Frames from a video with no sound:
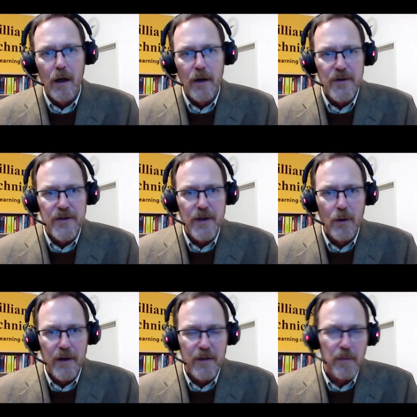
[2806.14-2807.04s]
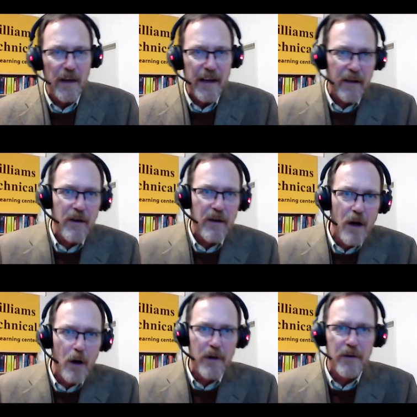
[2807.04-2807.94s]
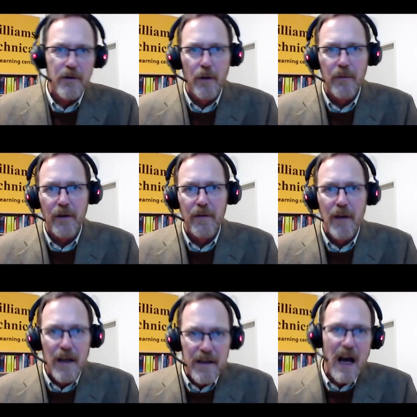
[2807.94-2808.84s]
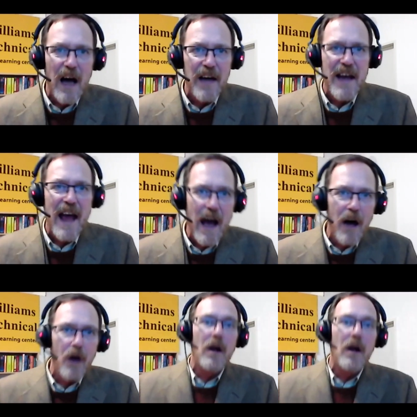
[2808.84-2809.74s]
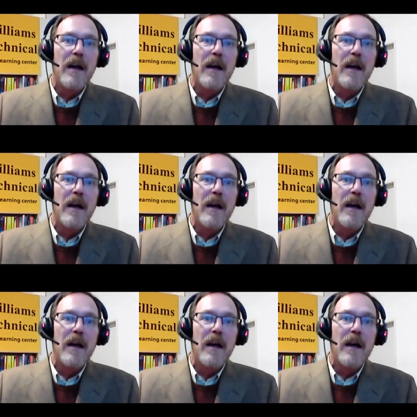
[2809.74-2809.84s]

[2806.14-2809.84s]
So explaining the no in terms of not now,